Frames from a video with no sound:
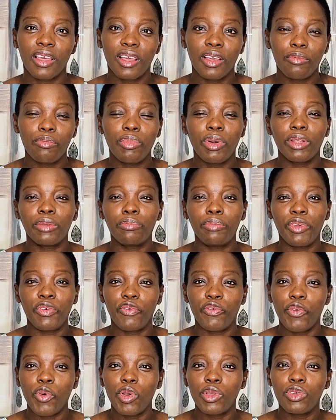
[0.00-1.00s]
But
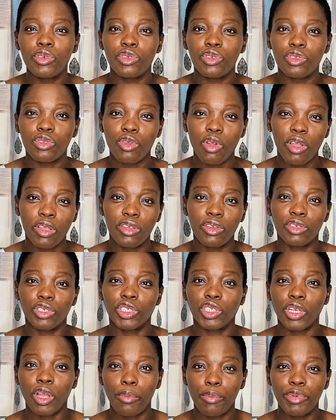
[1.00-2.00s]
before you start your
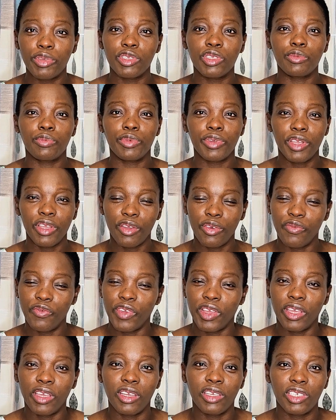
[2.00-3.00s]
shopping spree and your
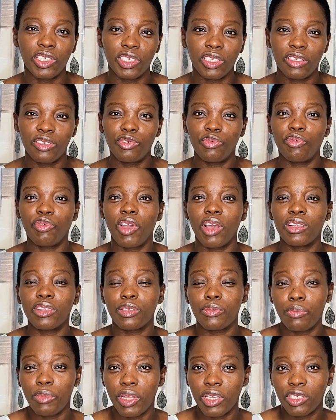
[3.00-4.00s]
vacation, you've got to
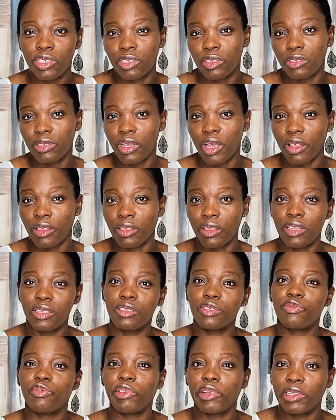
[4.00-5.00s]
make sure there are things
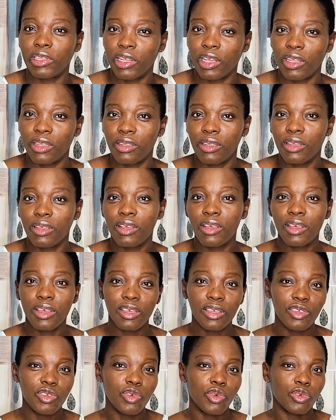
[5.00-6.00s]
funded.
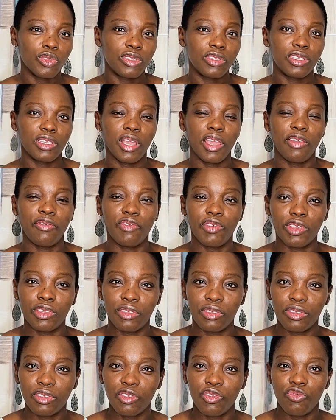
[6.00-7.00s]
Your
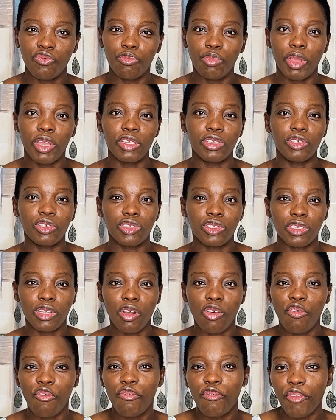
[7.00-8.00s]
savings, you've paid
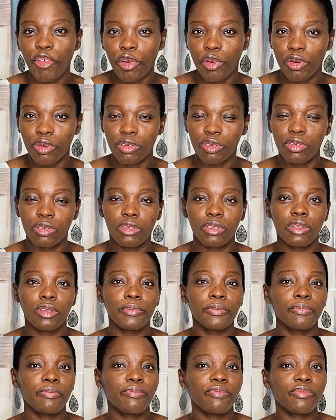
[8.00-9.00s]
yourself first.
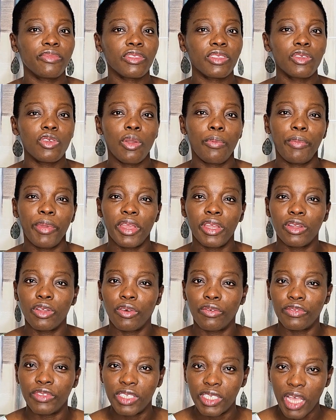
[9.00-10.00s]
You're paying
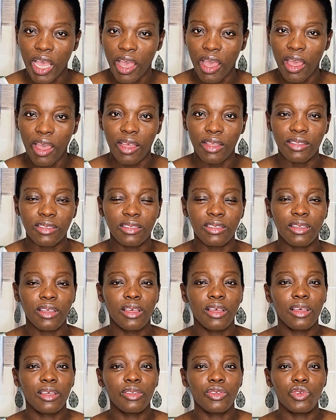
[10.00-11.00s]
off debt.
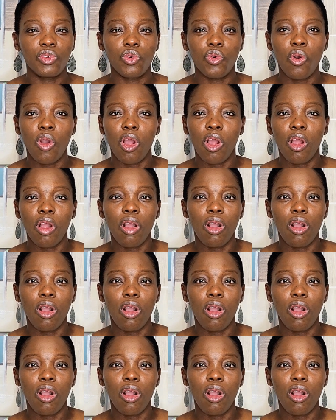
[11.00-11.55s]
you are